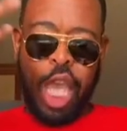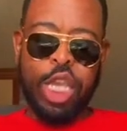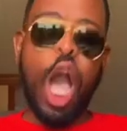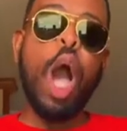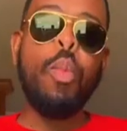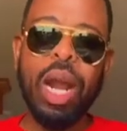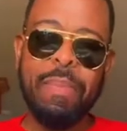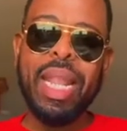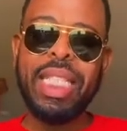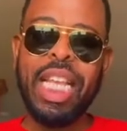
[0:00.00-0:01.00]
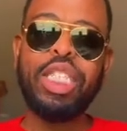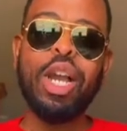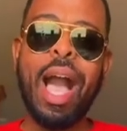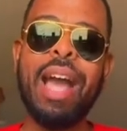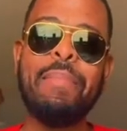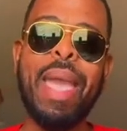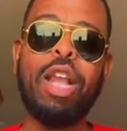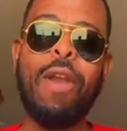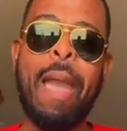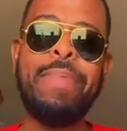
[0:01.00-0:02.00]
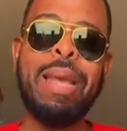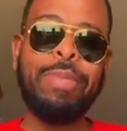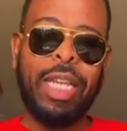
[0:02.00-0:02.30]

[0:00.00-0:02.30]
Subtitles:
Y'all wanted me to teach y'all how to make crab dips,